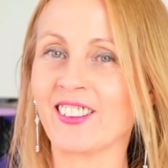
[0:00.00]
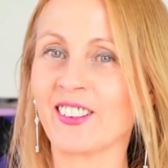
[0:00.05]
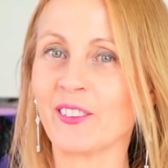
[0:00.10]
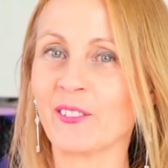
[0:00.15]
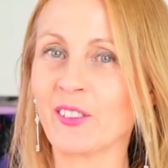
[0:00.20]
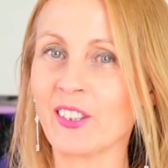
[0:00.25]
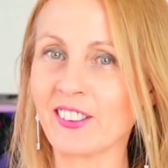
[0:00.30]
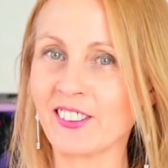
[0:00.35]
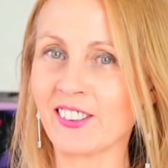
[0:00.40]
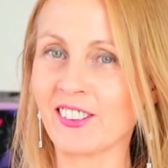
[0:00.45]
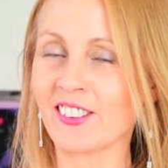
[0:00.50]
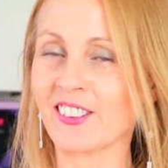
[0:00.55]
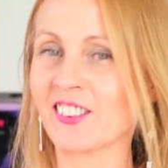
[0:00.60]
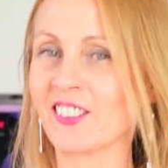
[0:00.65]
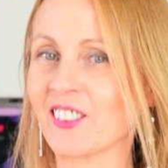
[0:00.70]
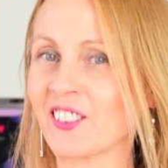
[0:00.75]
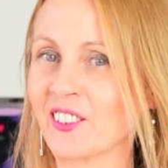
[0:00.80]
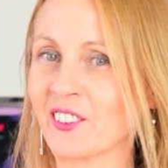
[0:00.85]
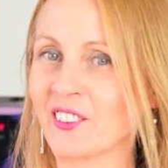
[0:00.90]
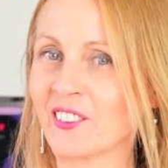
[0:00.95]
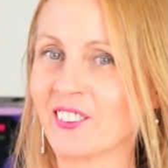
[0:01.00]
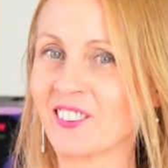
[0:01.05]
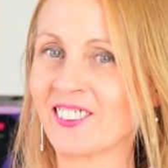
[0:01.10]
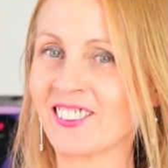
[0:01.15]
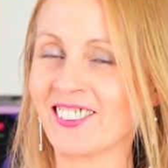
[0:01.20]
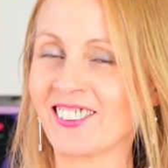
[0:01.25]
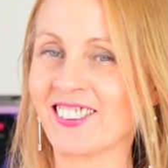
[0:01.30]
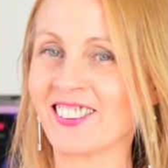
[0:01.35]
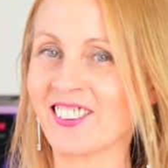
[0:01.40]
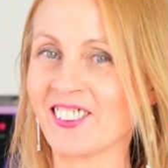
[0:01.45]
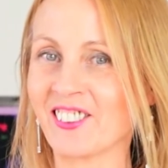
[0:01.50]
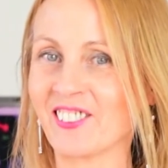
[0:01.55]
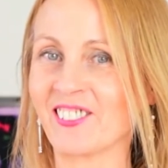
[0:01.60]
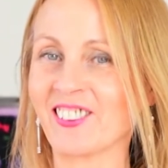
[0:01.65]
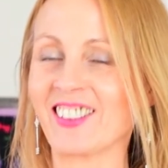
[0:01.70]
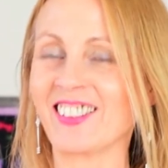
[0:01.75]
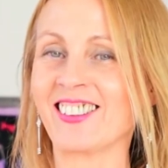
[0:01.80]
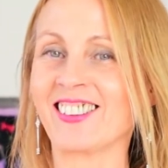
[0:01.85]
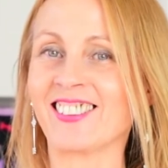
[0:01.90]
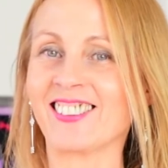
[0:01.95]
And once it's cool, it's
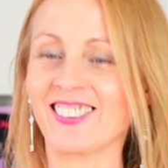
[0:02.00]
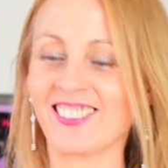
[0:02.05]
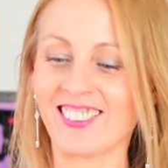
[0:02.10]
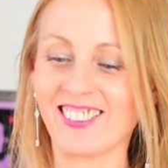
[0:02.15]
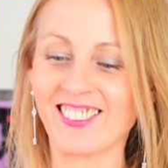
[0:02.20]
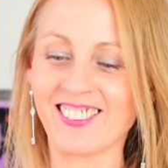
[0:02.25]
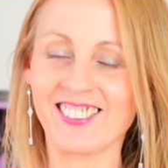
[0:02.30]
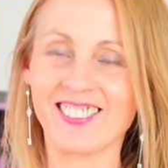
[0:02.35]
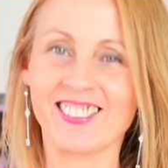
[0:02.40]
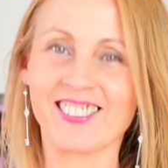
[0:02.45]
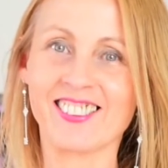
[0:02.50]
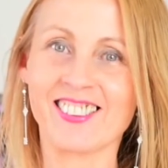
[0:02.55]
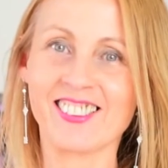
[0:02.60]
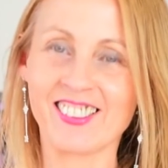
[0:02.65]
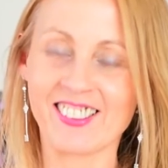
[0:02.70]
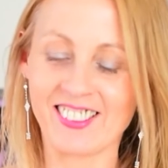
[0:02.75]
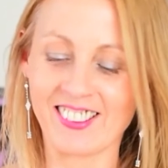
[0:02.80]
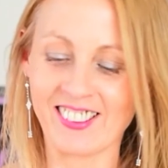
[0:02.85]
ready to use.